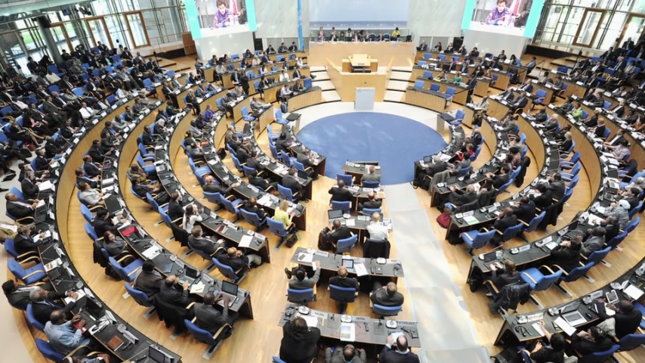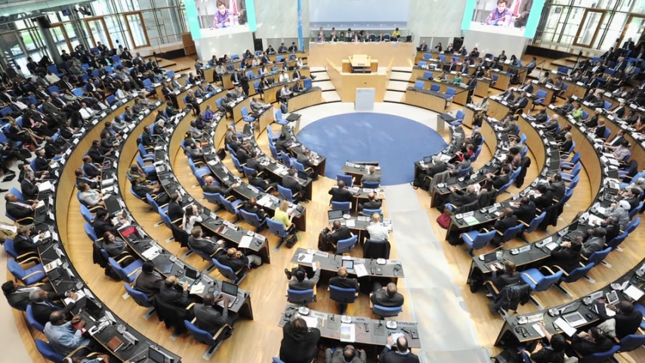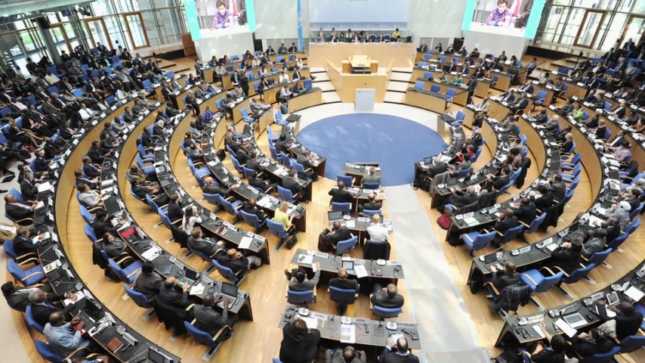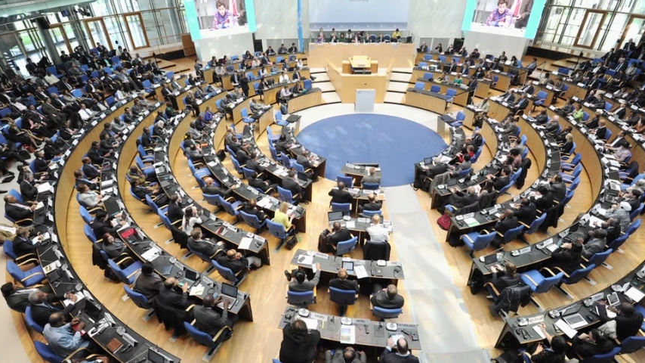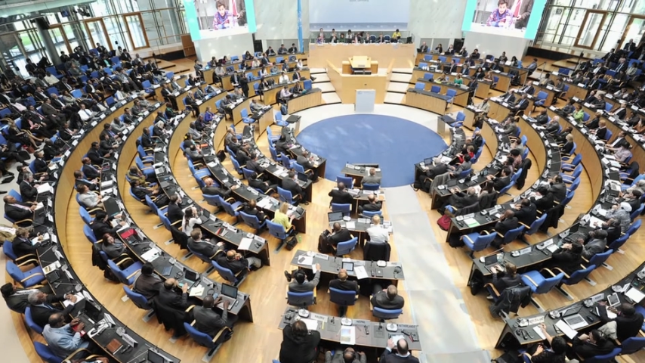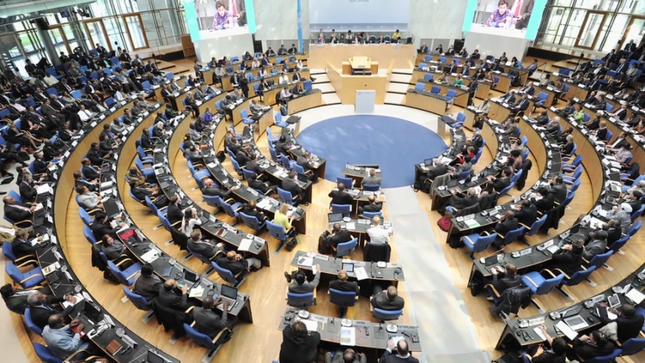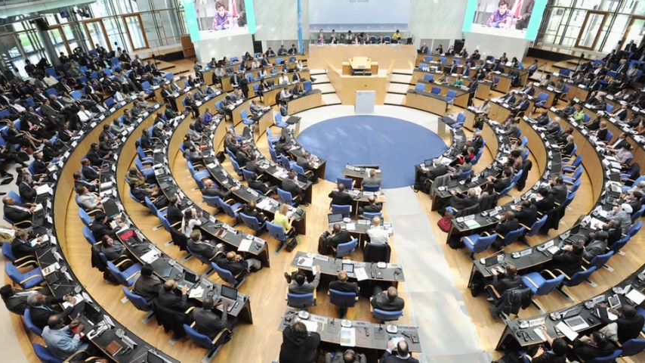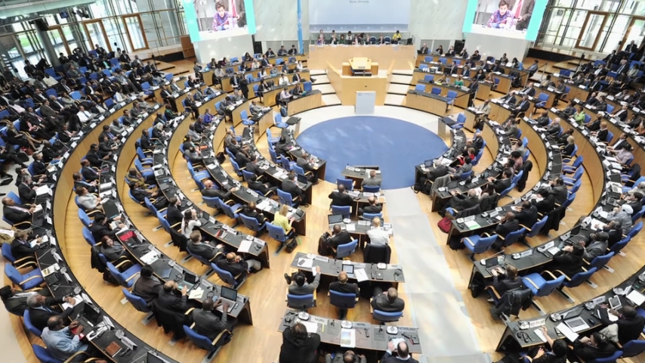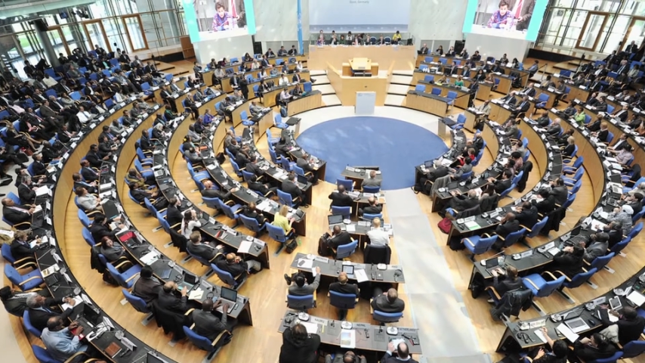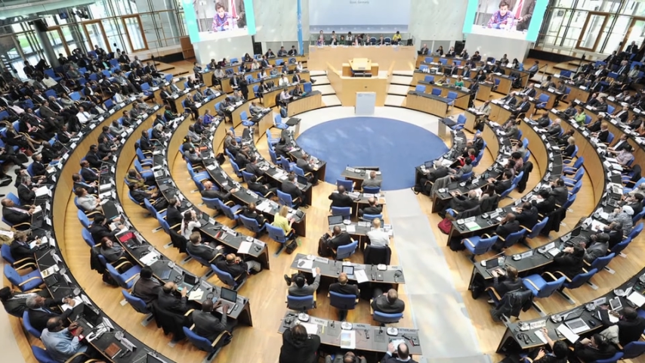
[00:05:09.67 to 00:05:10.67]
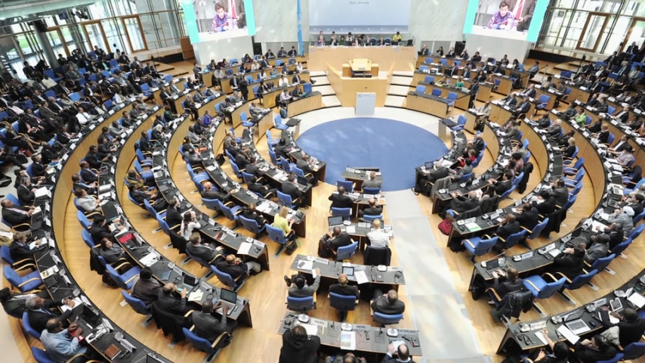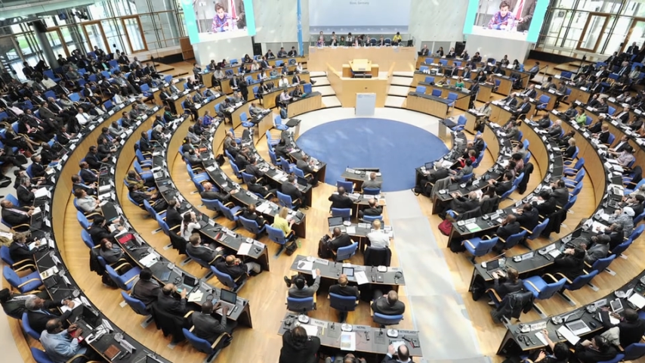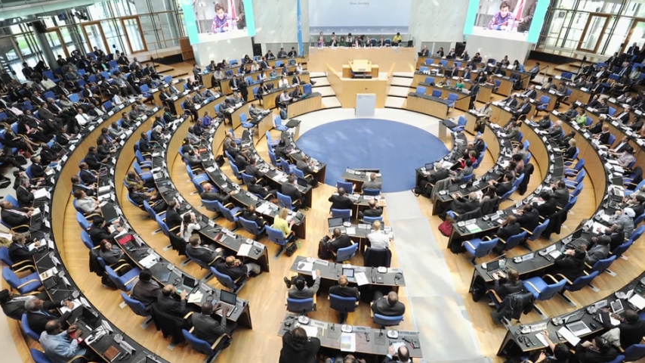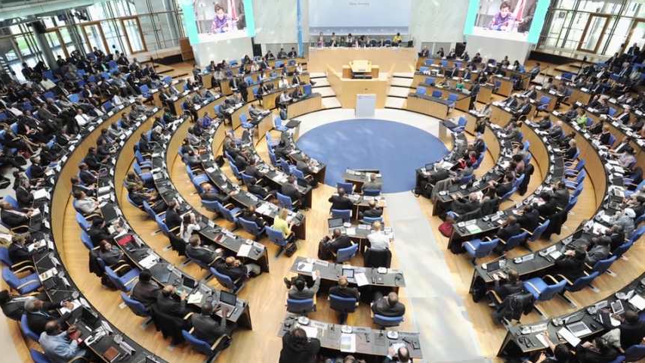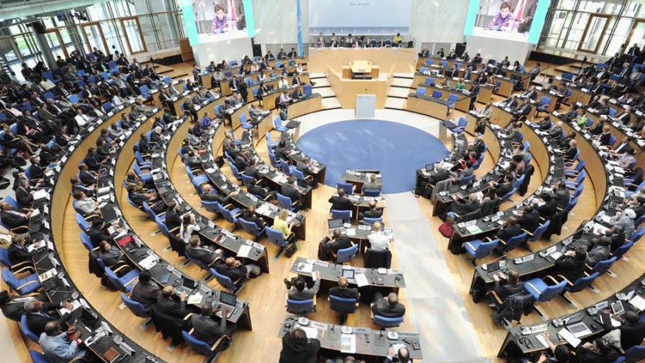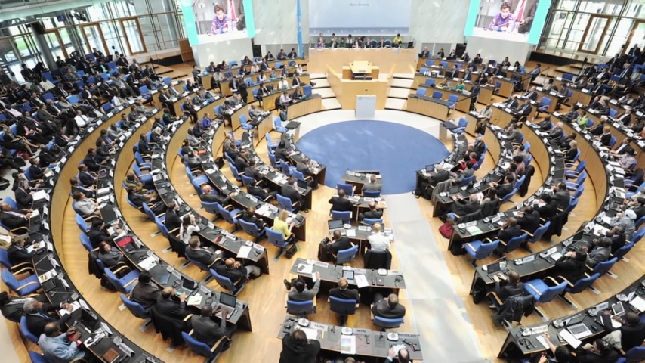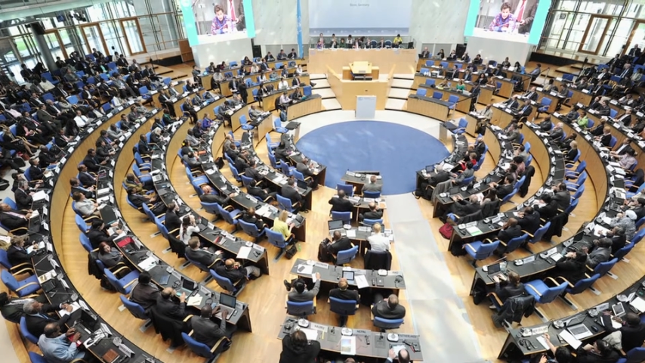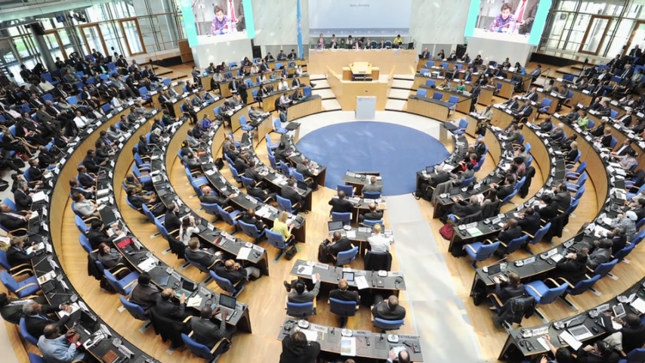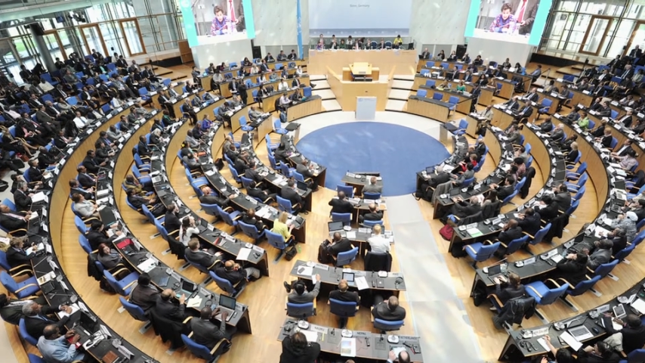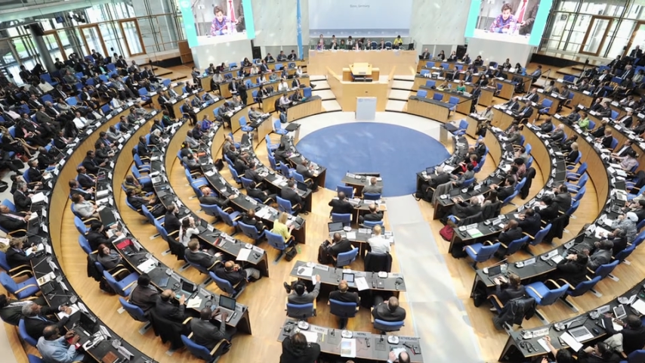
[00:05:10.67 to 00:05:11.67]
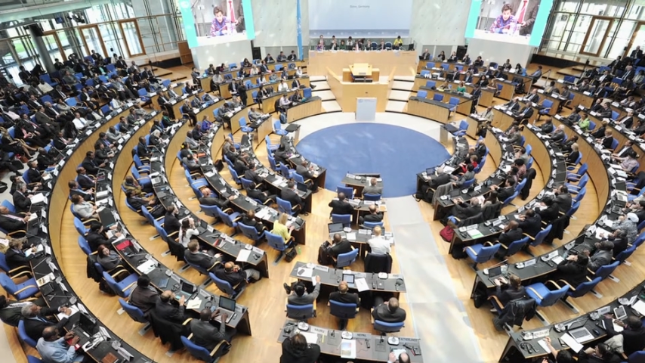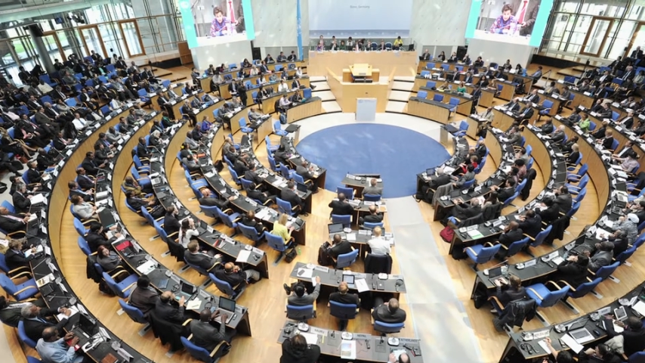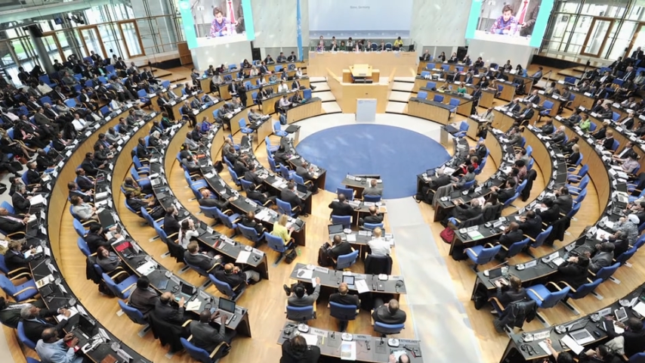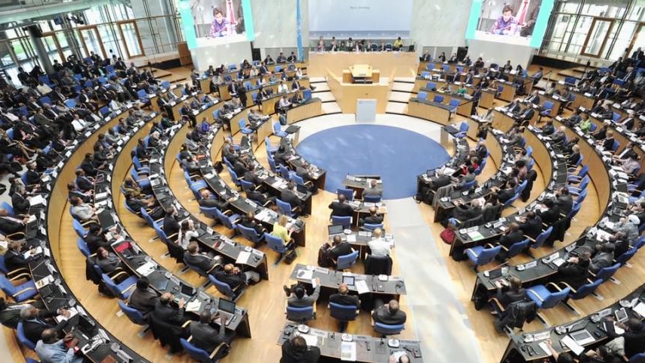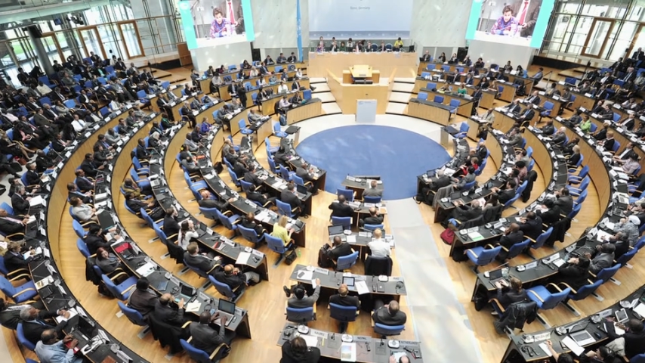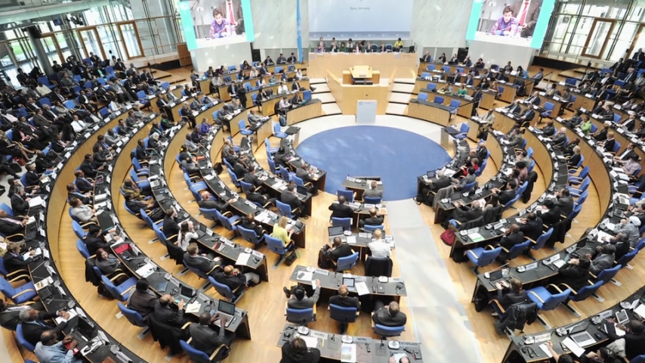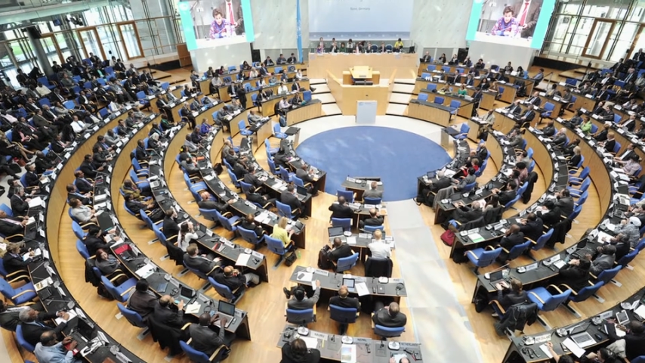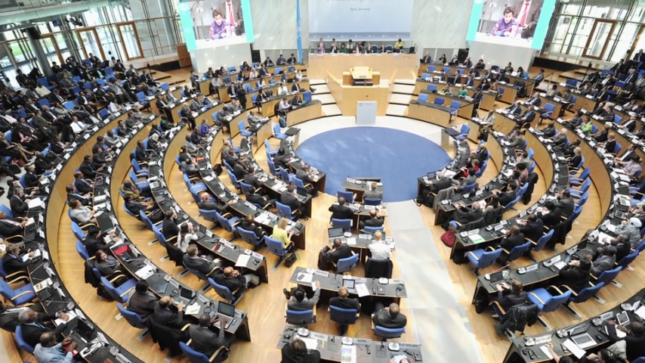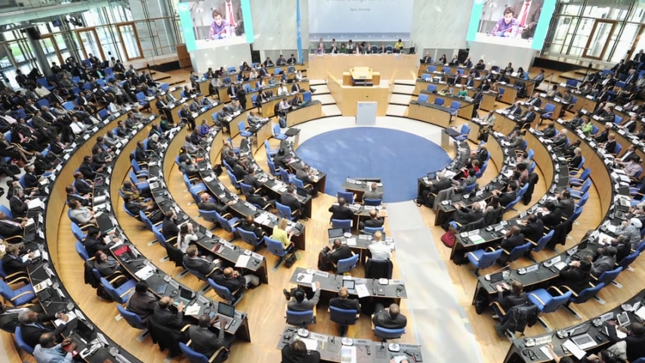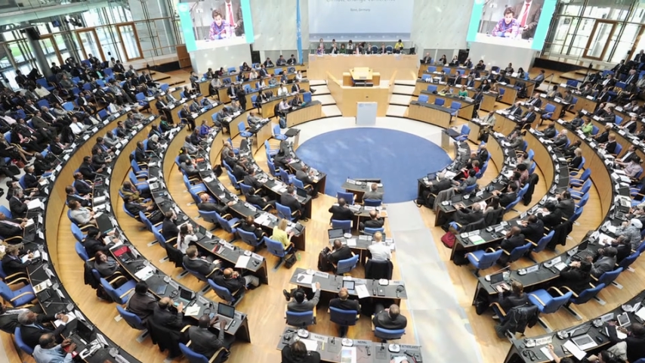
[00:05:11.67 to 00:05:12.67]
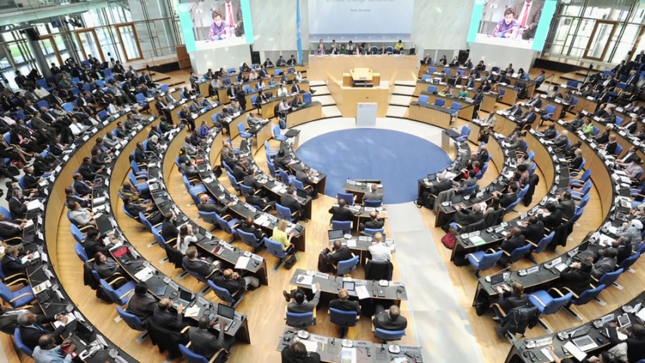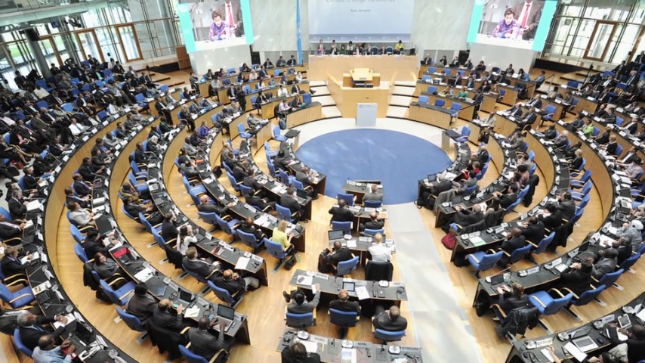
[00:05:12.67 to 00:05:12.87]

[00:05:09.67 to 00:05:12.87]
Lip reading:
(no speaker visible)